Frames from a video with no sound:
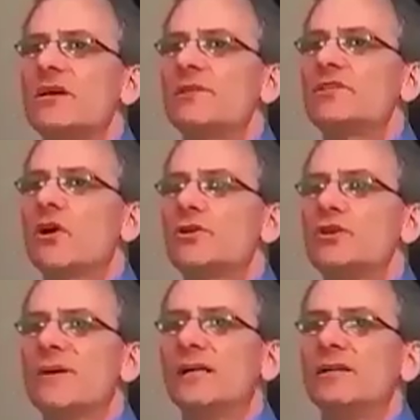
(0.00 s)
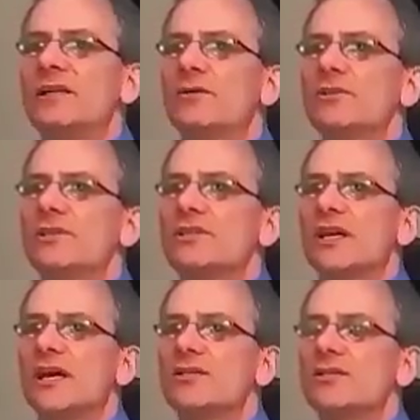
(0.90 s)
to come and talk to you about legal
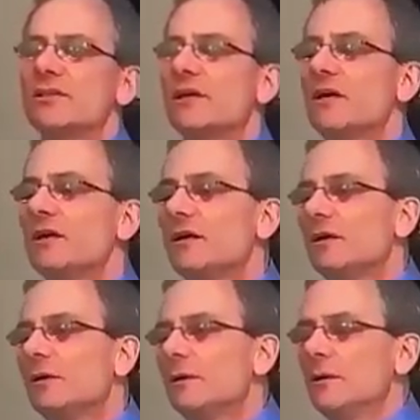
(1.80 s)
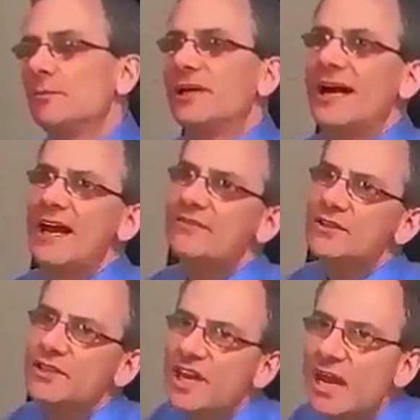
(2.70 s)
success. But I have the
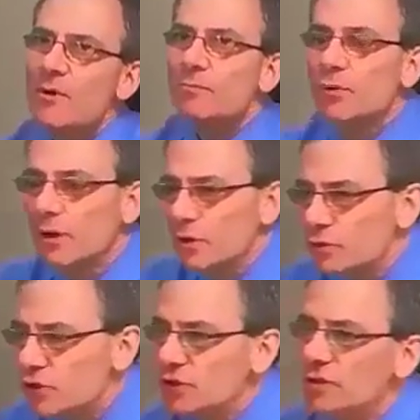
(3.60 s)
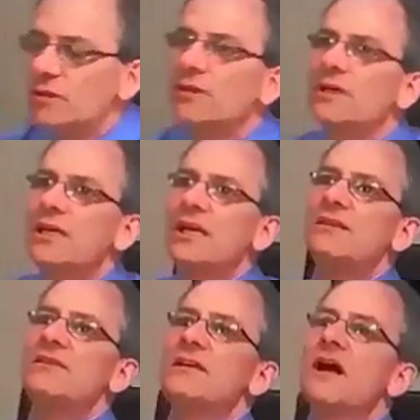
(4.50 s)
same approach
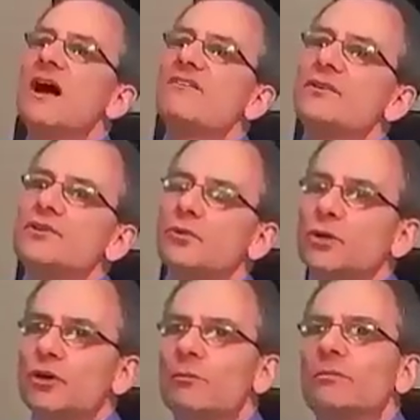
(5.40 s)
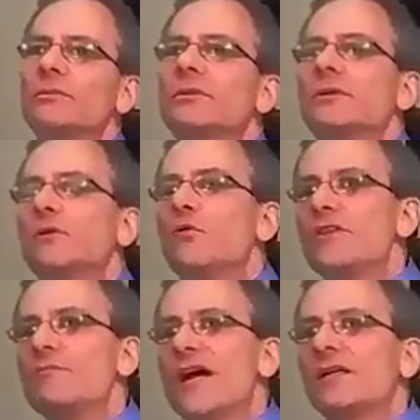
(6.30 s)
in the conference room
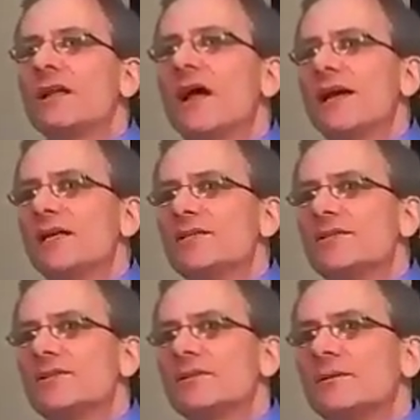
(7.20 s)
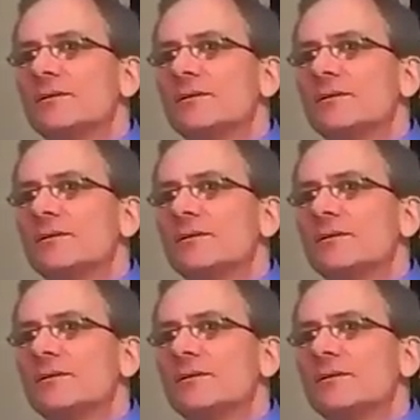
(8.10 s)
with my clients.